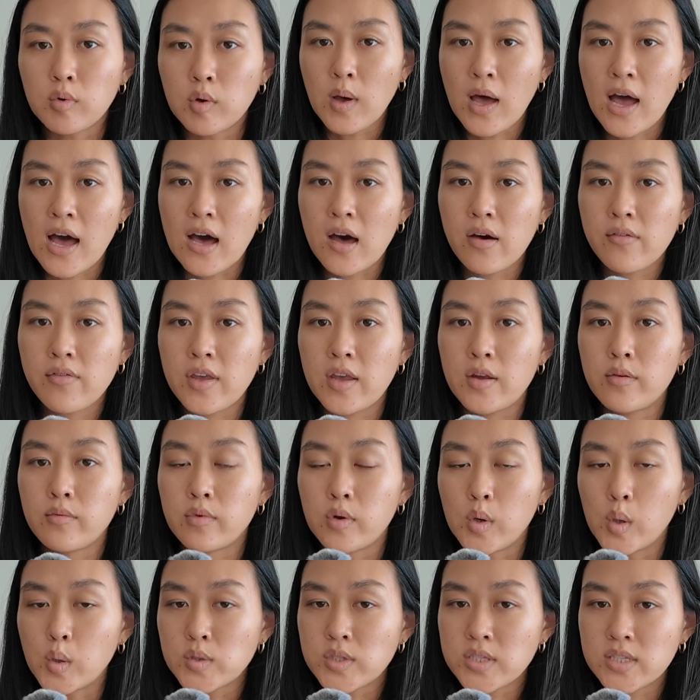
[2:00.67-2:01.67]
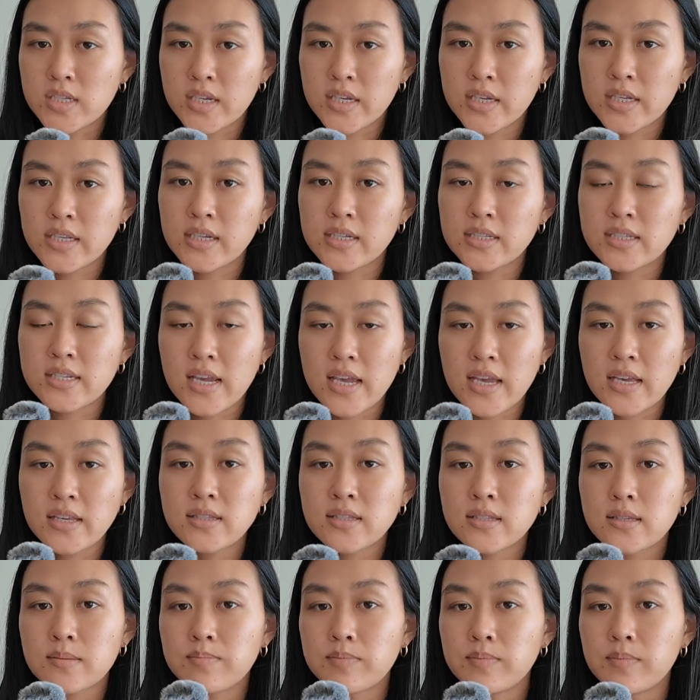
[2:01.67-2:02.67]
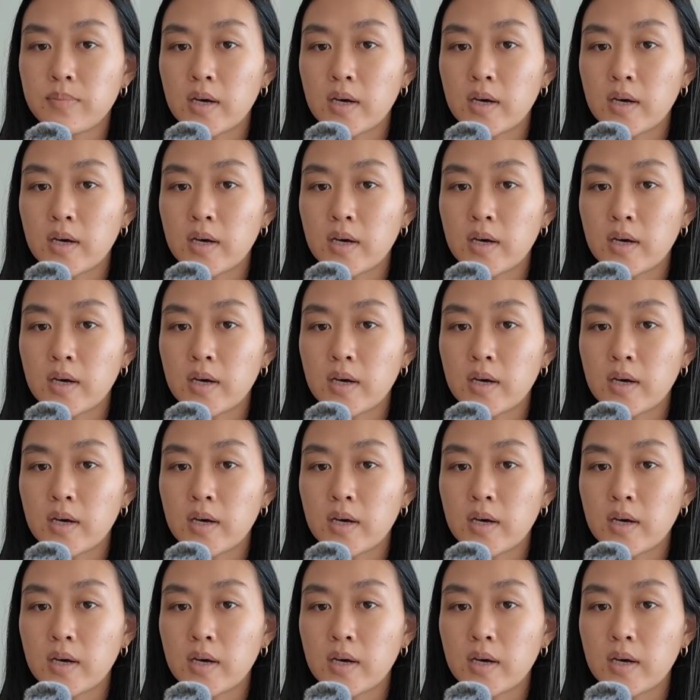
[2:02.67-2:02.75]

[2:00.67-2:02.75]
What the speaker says: have a roasted taste,